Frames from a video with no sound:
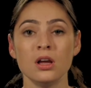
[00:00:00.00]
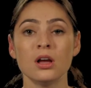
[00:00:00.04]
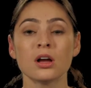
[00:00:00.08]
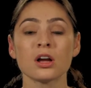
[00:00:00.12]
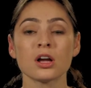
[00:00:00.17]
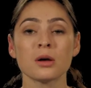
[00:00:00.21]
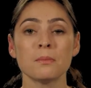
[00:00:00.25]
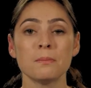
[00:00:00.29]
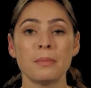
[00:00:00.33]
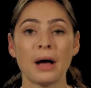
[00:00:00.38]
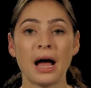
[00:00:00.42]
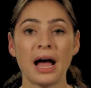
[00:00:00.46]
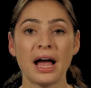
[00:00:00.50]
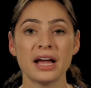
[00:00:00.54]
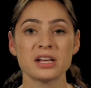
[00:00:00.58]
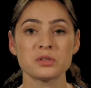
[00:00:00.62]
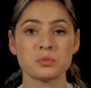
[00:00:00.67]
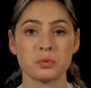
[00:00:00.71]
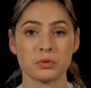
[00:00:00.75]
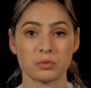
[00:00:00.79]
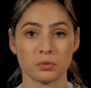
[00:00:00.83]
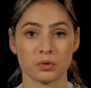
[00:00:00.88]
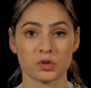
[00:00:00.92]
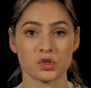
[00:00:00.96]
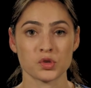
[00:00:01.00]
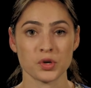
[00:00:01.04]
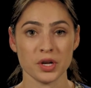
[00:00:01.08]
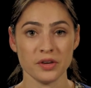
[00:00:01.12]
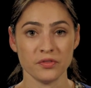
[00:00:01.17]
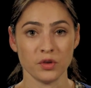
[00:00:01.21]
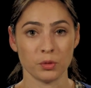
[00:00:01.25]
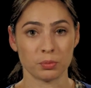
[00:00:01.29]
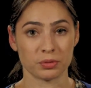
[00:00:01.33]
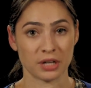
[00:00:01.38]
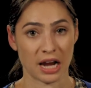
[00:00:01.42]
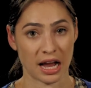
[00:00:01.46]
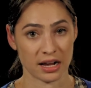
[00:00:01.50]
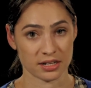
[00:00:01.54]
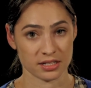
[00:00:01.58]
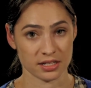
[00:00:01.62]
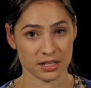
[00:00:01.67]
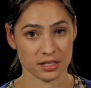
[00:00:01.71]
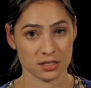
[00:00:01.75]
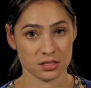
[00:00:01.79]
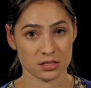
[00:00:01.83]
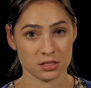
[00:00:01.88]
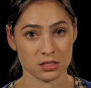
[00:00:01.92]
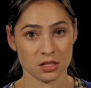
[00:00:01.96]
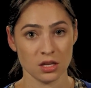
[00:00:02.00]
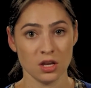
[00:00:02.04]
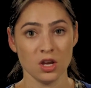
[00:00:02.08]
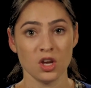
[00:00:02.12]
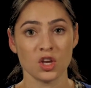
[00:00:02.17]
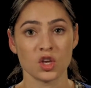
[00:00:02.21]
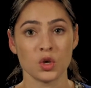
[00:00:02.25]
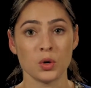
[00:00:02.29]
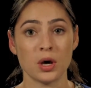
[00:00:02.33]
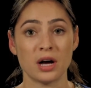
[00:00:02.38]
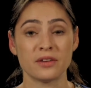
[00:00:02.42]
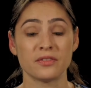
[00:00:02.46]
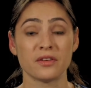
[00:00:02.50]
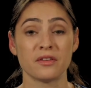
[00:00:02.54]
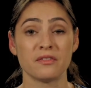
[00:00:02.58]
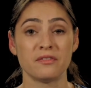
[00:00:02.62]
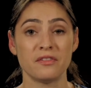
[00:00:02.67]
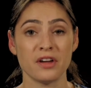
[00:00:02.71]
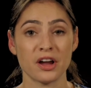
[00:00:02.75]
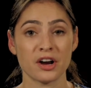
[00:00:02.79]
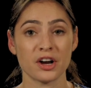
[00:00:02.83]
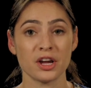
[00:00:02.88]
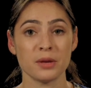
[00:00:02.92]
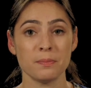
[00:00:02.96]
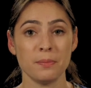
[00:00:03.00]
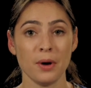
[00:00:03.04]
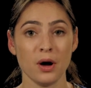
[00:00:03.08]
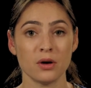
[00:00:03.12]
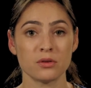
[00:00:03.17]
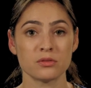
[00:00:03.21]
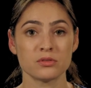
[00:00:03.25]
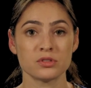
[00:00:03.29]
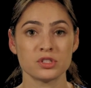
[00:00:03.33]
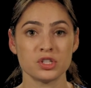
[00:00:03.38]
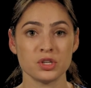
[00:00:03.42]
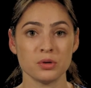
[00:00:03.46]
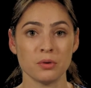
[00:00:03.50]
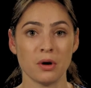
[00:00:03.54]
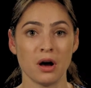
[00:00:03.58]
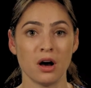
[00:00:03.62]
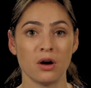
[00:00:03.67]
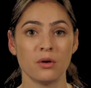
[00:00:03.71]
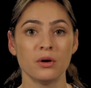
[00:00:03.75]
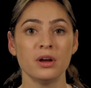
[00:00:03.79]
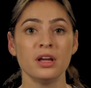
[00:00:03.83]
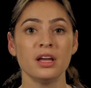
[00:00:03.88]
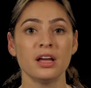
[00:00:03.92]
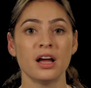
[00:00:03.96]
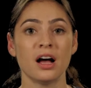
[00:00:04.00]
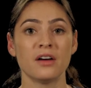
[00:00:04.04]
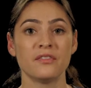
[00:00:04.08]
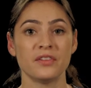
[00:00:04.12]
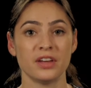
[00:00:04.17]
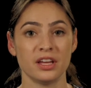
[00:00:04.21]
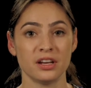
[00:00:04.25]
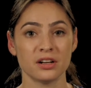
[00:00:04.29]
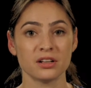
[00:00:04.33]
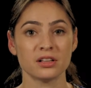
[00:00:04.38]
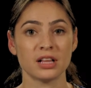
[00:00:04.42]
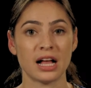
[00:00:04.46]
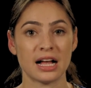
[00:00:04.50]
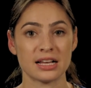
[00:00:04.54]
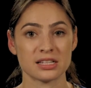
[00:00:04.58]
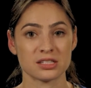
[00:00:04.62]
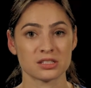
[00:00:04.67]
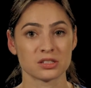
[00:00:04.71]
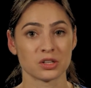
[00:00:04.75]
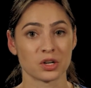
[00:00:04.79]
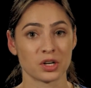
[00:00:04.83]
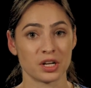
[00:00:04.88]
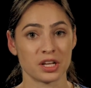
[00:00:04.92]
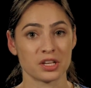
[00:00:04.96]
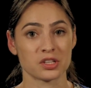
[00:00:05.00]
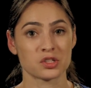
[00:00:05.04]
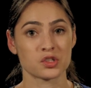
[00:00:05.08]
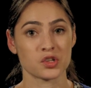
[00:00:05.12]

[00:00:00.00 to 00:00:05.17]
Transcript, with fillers: Combined with retrieval practice, you have a very potent duo of in-class learning